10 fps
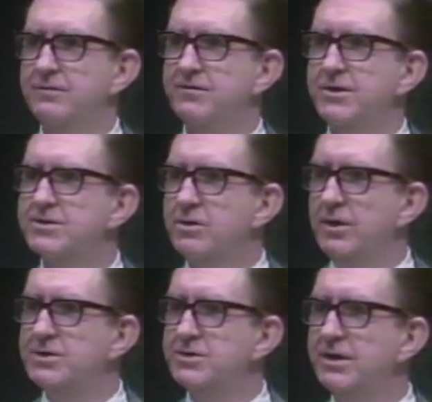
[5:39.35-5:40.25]
The first
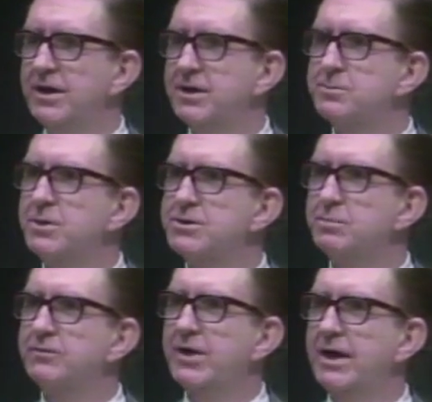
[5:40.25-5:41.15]
question the
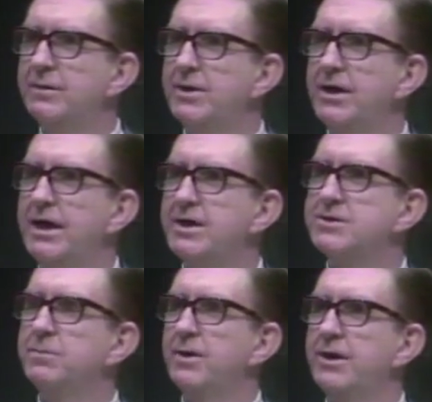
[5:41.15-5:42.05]
Archbishop of Canterbury
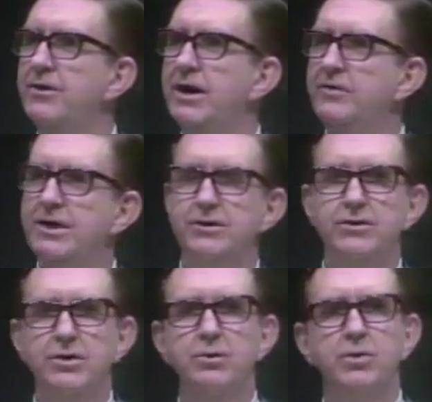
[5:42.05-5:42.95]
asked upon arriving in New
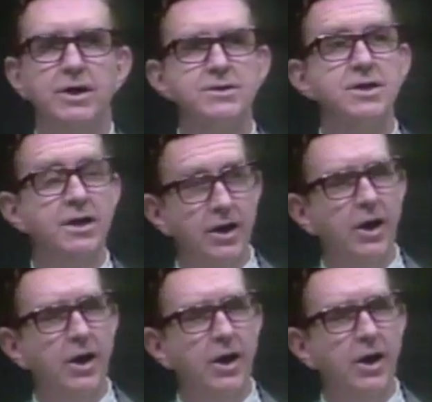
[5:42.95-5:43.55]
York was,